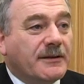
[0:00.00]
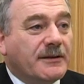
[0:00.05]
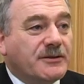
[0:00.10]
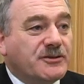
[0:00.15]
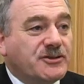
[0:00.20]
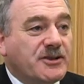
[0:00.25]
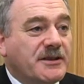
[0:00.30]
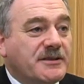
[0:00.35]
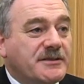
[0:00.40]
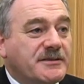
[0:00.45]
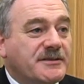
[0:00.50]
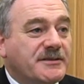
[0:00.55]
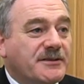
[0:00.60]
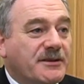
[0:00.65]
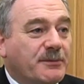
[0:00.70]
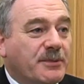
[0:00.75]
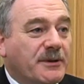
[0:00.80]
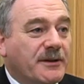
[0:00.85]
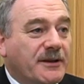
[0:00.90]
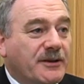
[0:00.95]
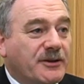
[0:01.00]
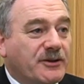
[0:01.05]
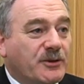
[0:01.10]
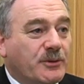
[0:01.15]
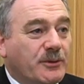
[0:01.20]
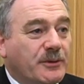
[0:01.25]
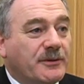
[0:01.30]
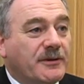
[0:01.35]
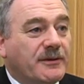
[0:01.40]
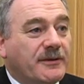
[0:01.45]
changes in the playing
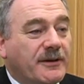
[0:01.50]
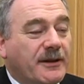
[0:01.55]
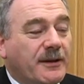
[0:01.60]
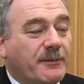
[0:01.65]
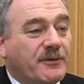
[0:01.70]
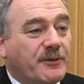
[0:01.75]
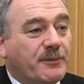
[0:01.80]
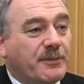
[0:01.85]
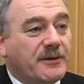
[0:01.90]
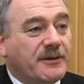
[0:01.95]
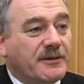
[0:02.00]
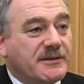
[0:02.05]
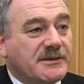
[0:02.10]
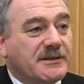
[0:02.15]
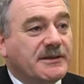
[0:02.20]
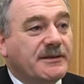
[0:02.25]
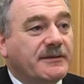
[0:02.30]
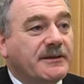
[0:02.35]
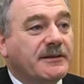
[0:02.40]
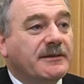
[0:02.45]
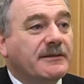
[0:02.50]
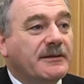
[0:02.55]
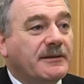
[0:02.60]
squad in terms of players leaving,